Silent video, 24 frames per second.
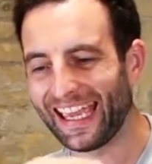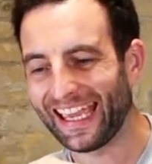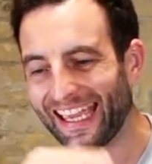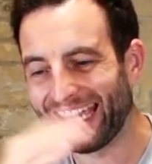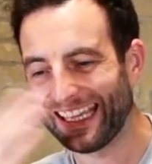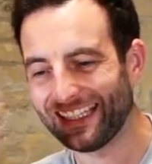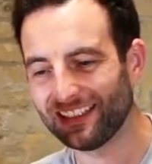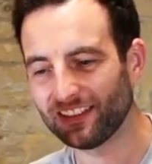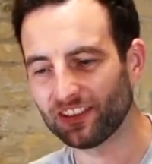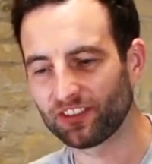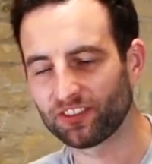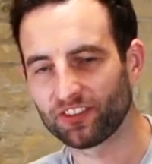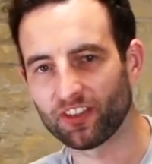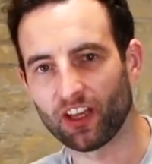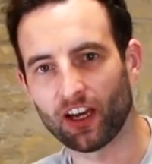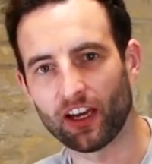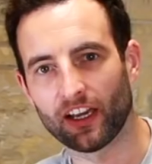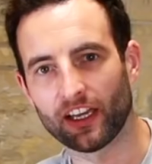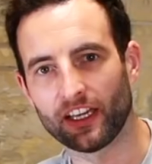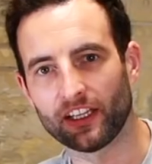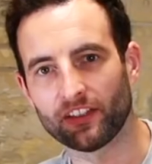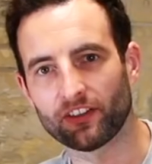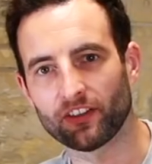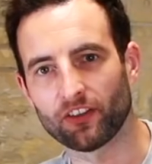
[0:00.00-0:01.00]

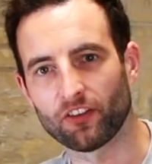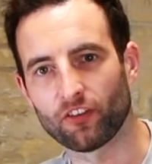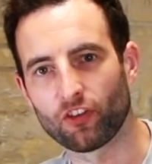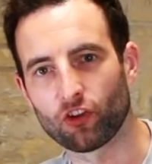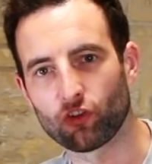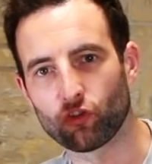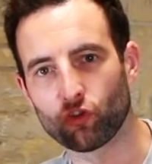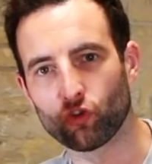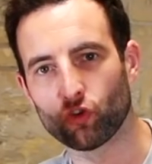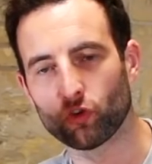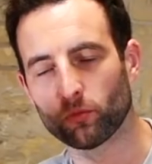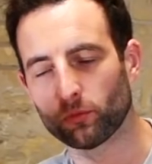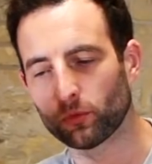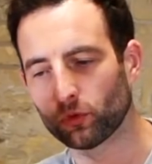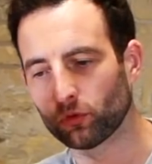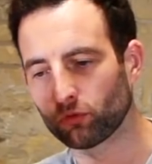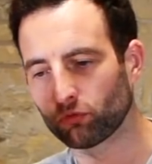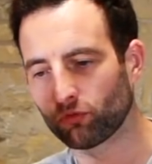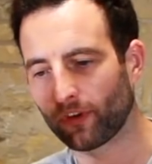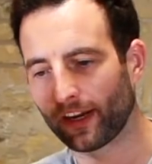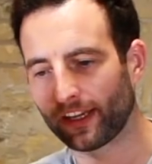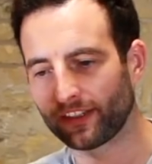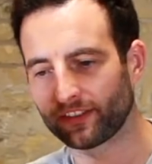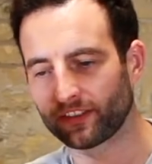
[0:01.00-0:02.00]
inside the normal
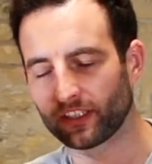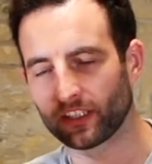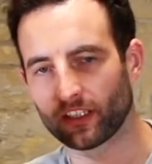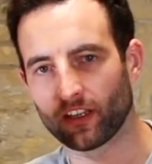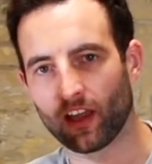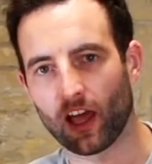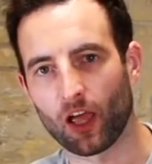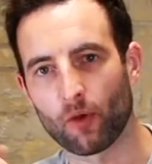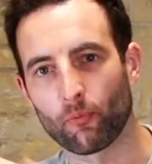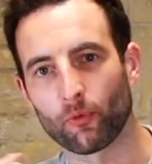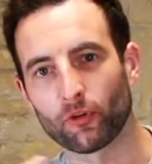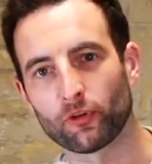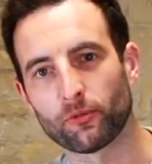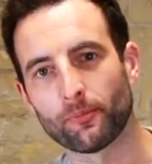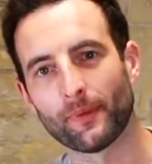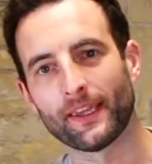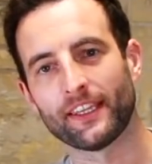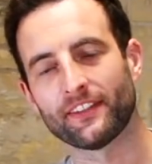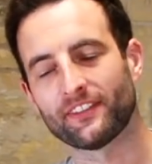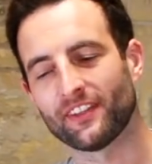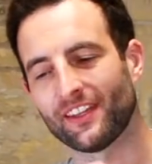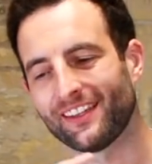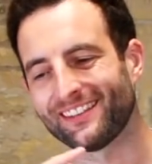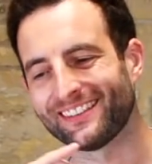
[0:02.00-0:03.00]
racing line, which
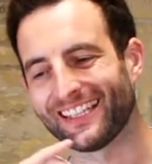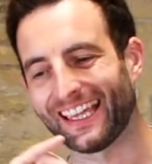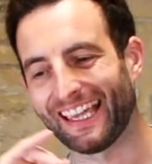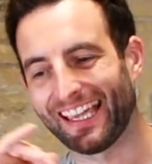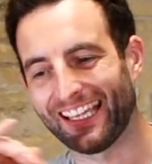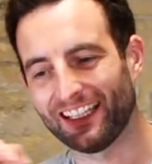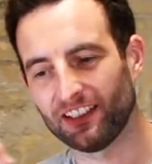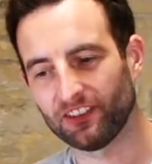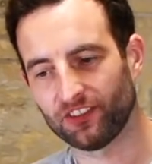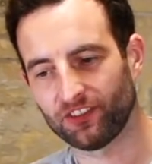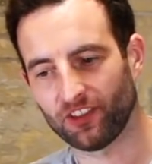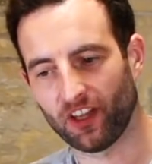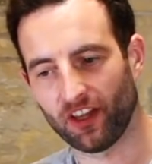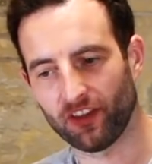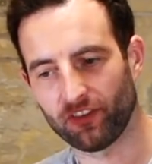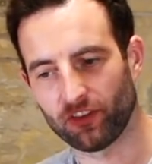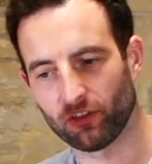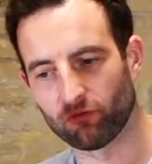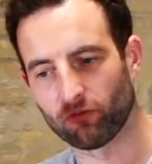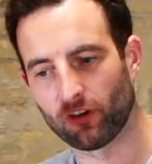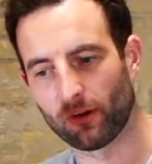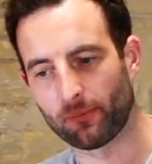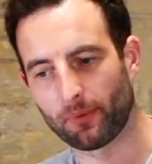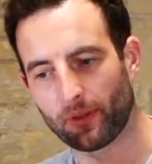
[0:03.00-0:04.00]
means that it's inside
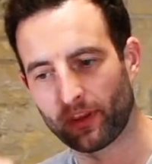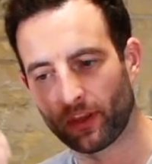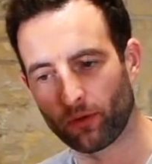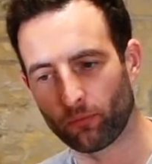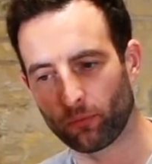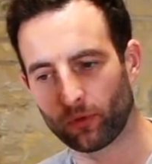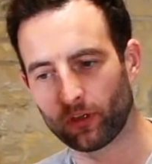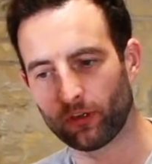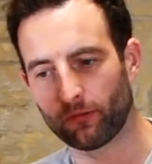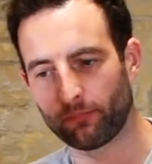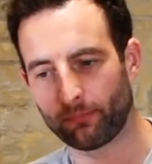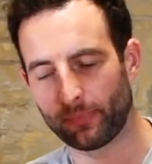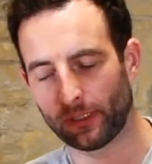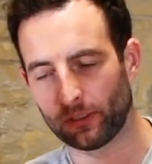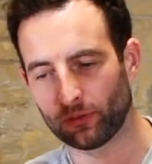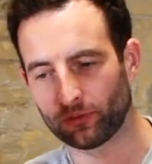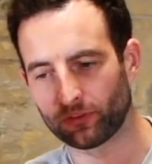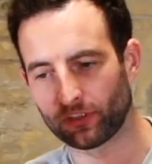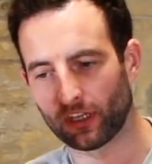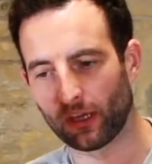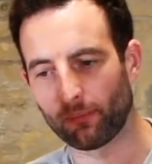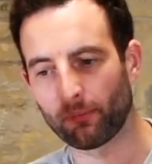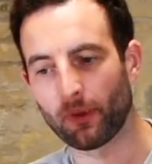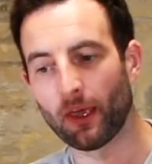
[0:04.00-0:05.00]
the rubber that will have
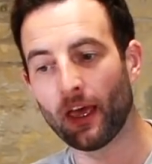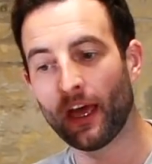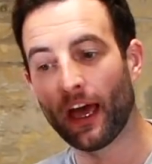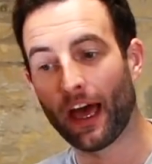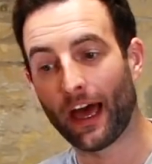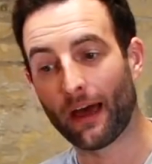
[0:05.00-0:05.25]
built up,